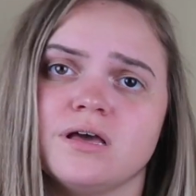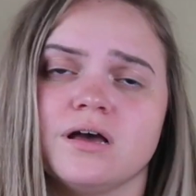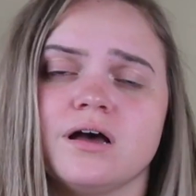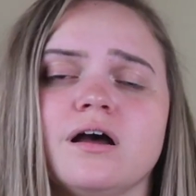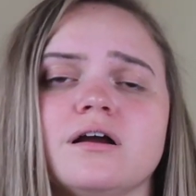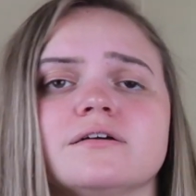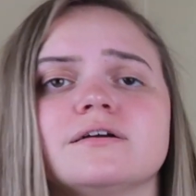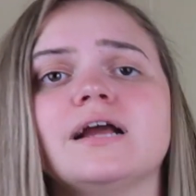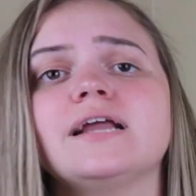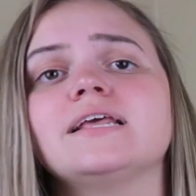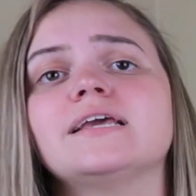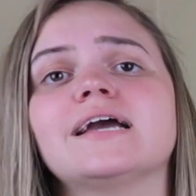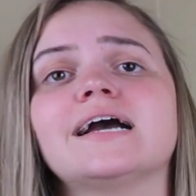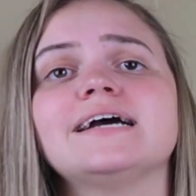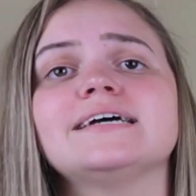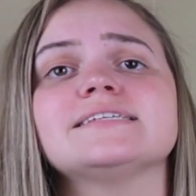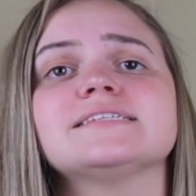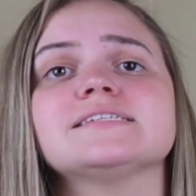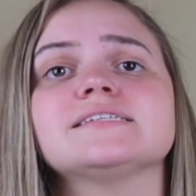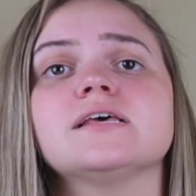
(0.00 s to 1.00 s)
Alrighty,
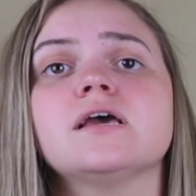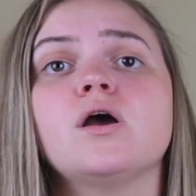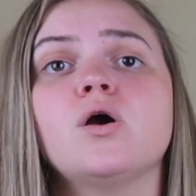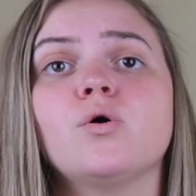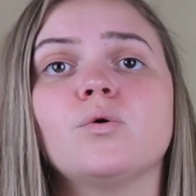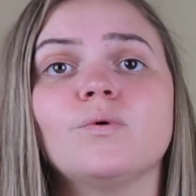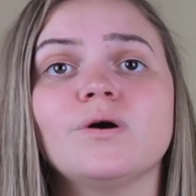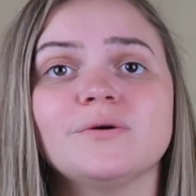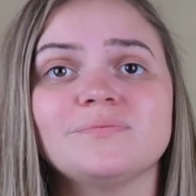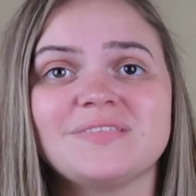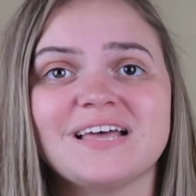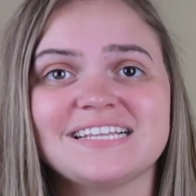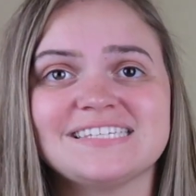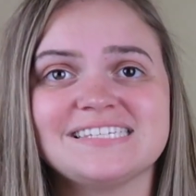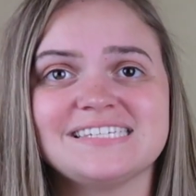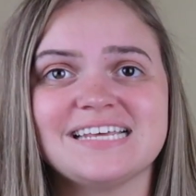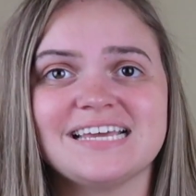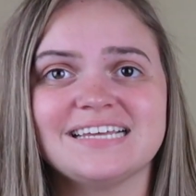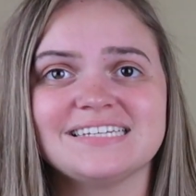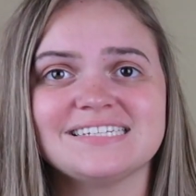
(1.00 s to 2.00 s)
guys. Well,
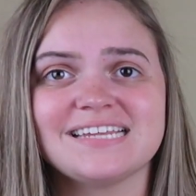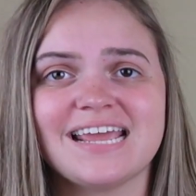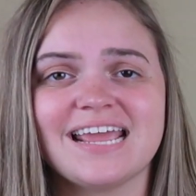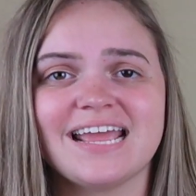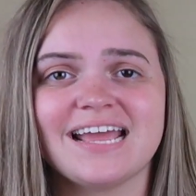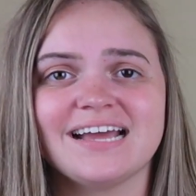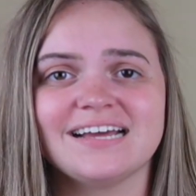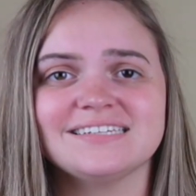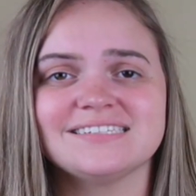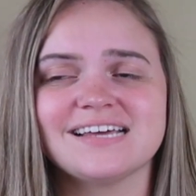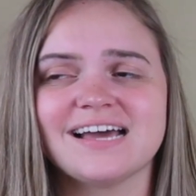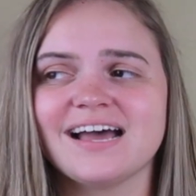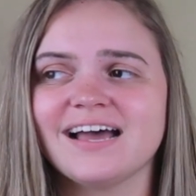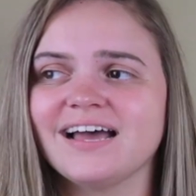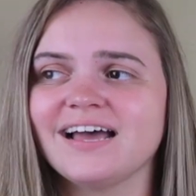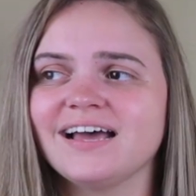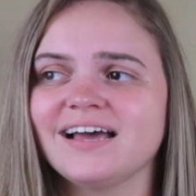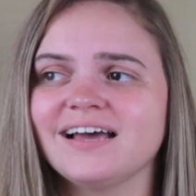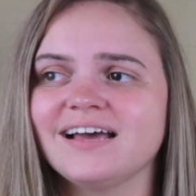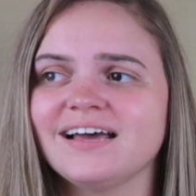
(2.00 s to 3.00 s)
that's it, and
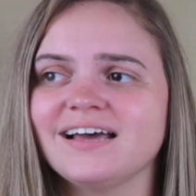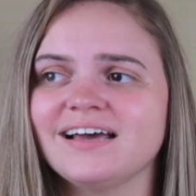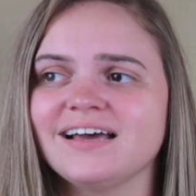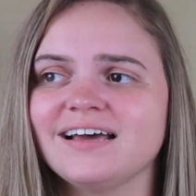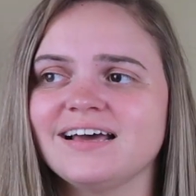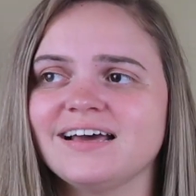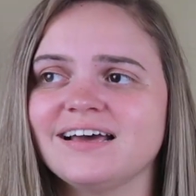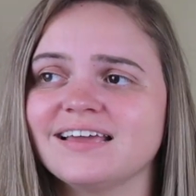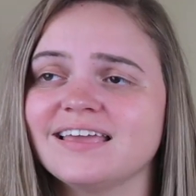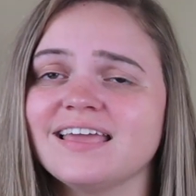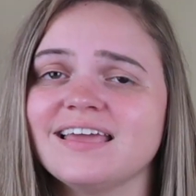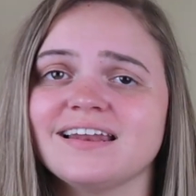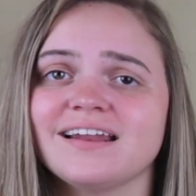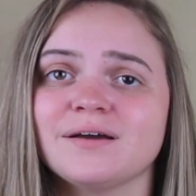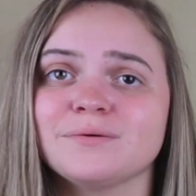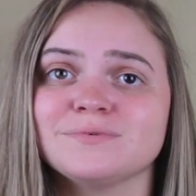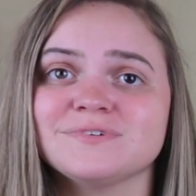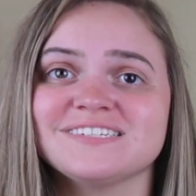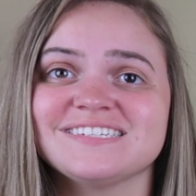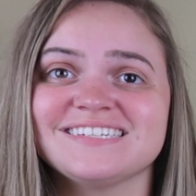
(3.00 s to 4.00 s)
again,
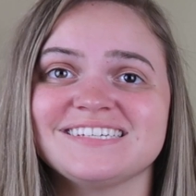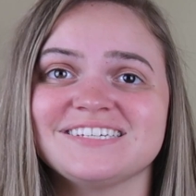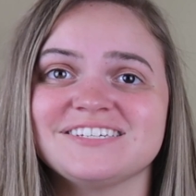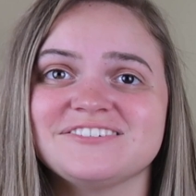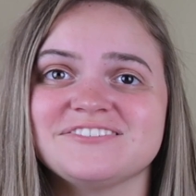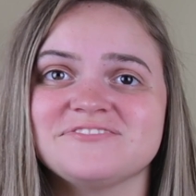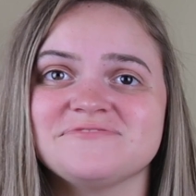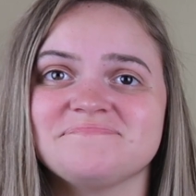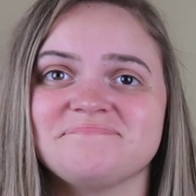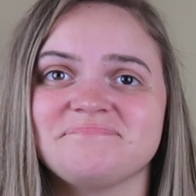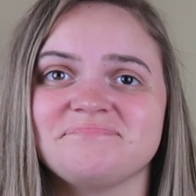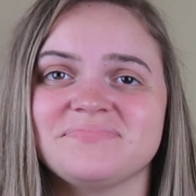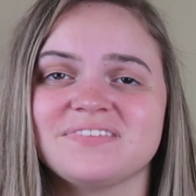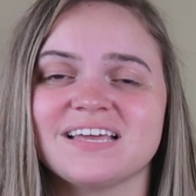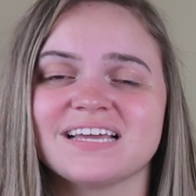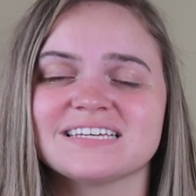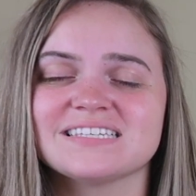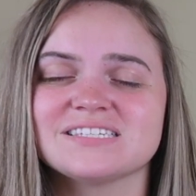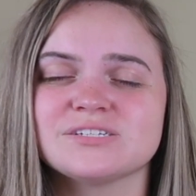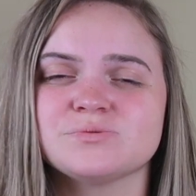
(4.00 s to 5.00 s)
I will see you
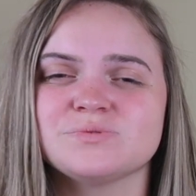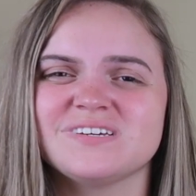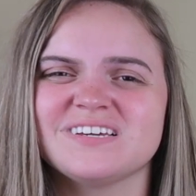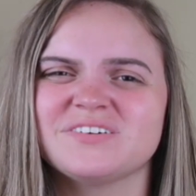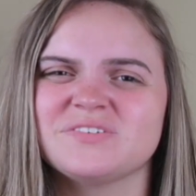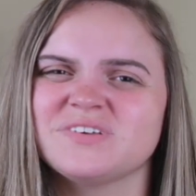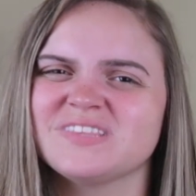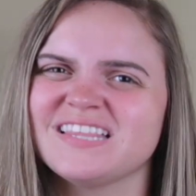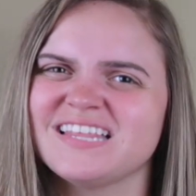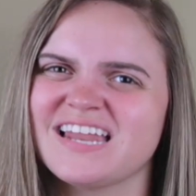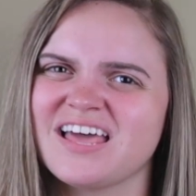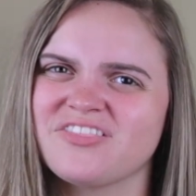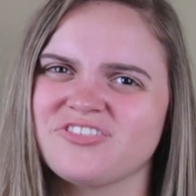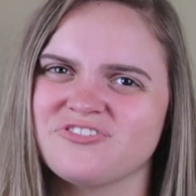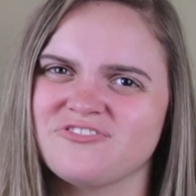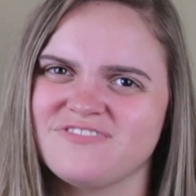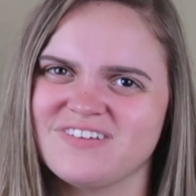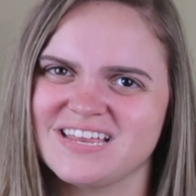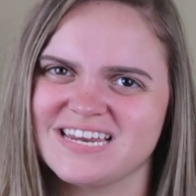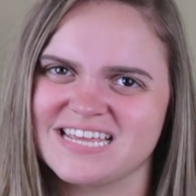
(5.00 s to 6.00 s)
next week with
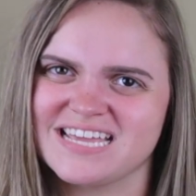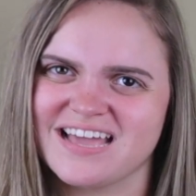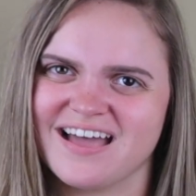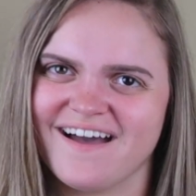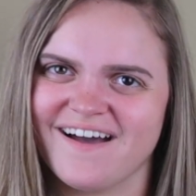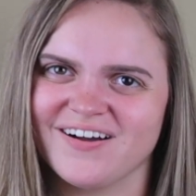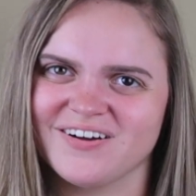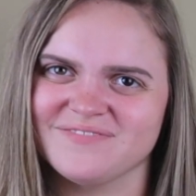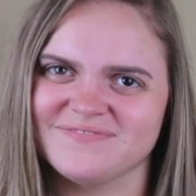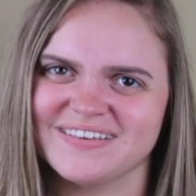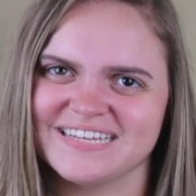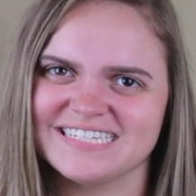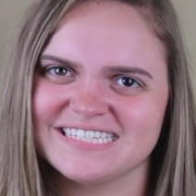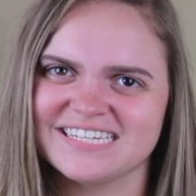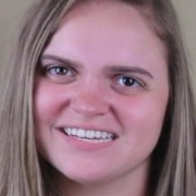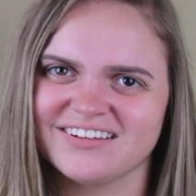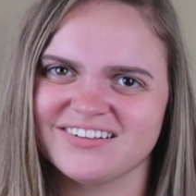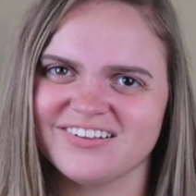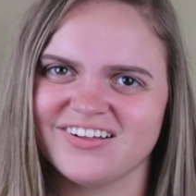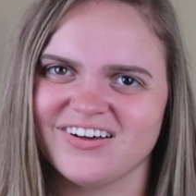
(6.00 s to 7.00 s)
another video.
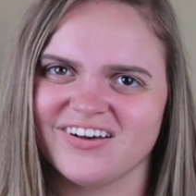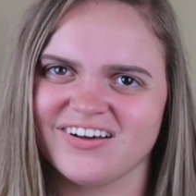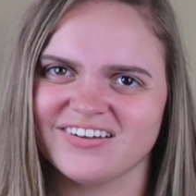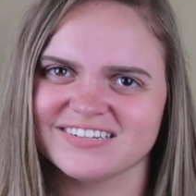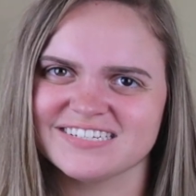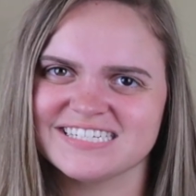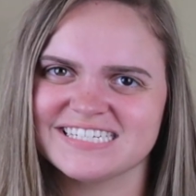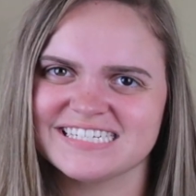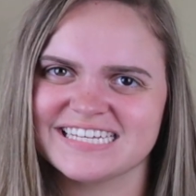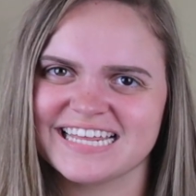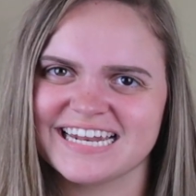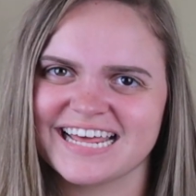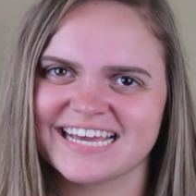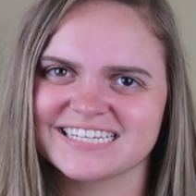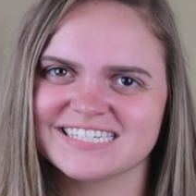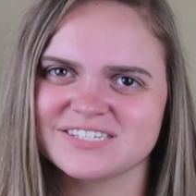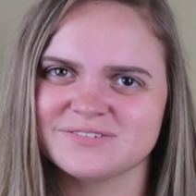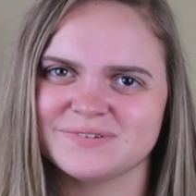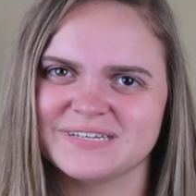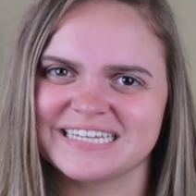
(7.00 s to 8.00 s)
Mental all. See you
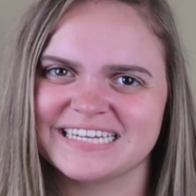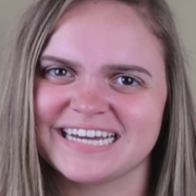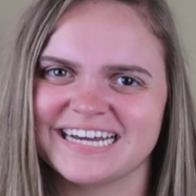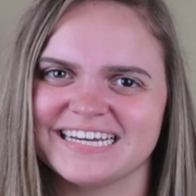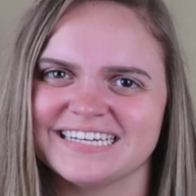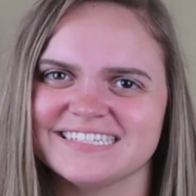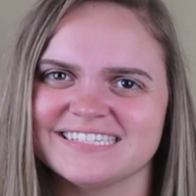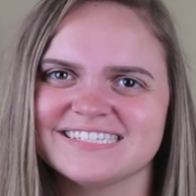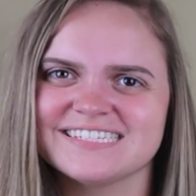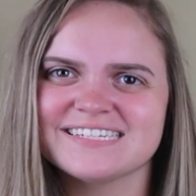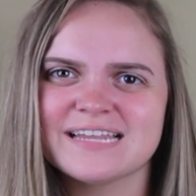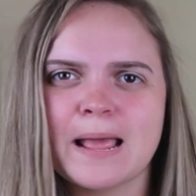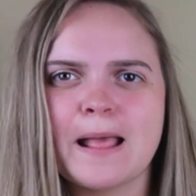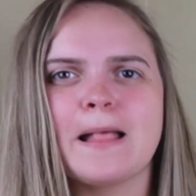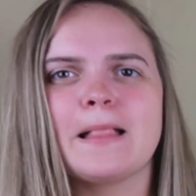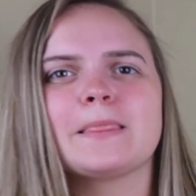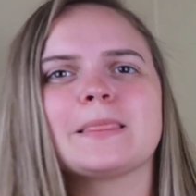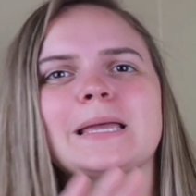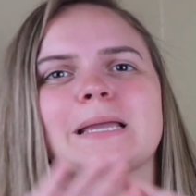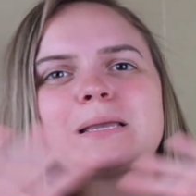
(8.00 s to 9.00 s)
next week, guys.
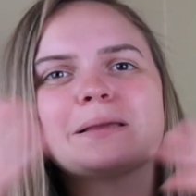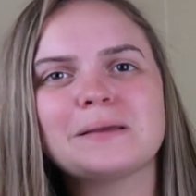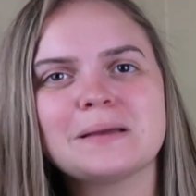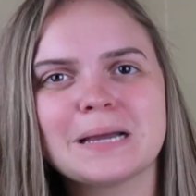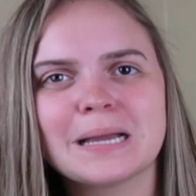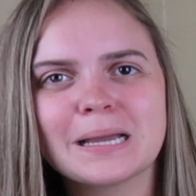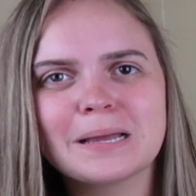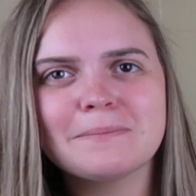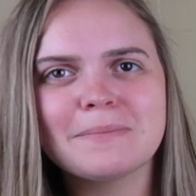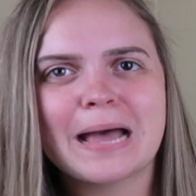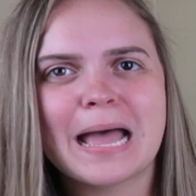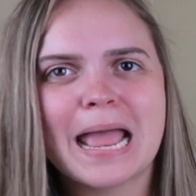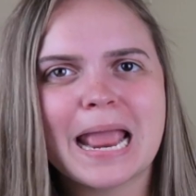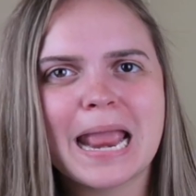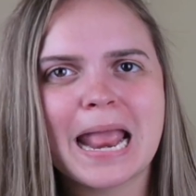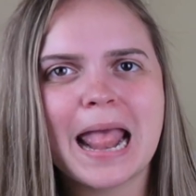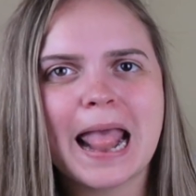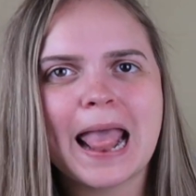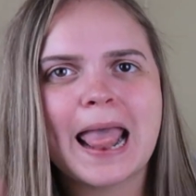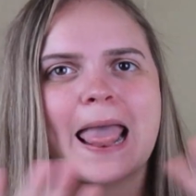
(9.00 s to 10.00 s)
Like you and
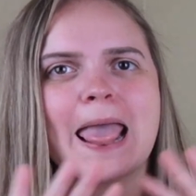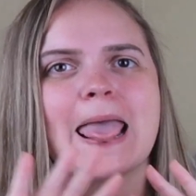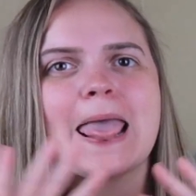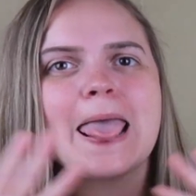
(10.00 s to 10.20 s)
goodbye.